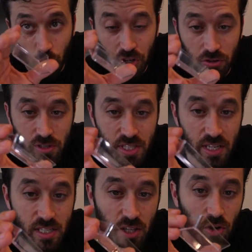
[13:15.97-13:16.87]
We use
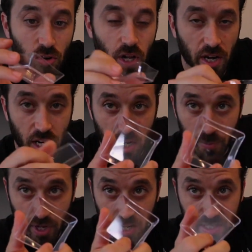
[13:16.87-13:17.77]
these little
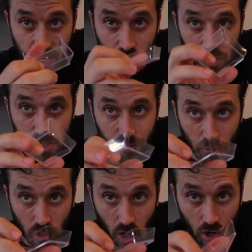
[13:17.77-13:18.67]
condiment containers
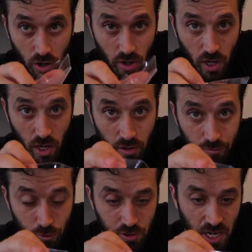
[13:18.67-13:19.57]
for our
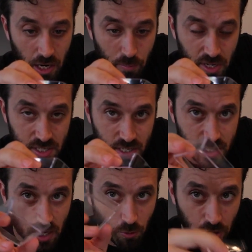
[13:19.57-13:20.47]
fruit diet
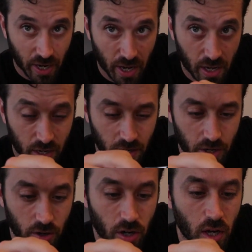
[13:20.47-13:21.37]
mixes that we're gonna add in
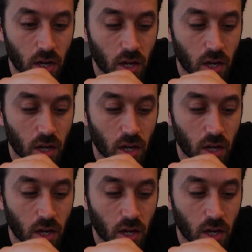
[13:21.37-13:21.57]
here.